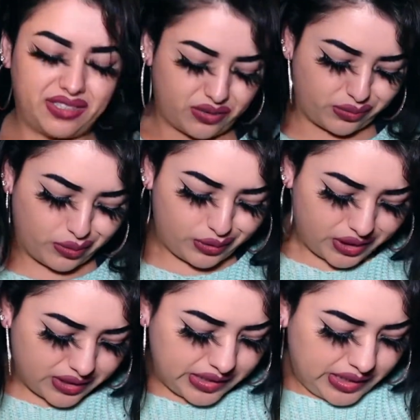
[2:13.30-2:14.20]
just roll
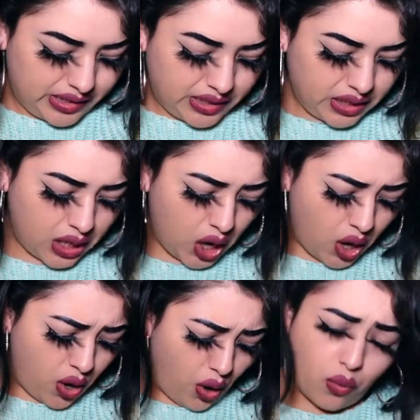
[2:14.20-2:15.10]
it.
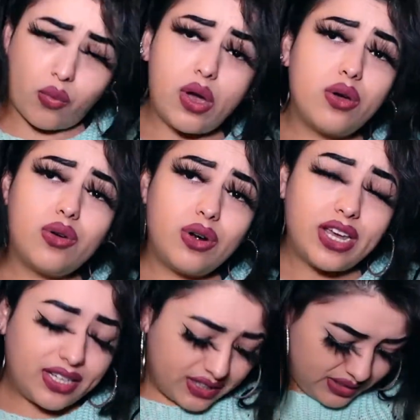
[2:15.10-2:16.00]
Roll
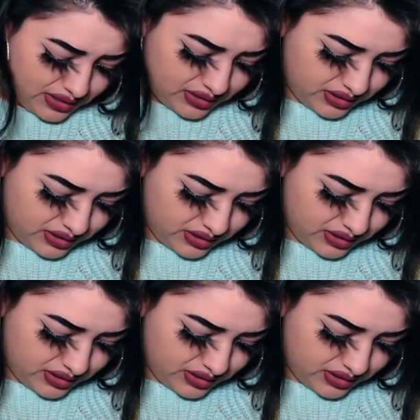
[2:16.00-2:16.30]
it.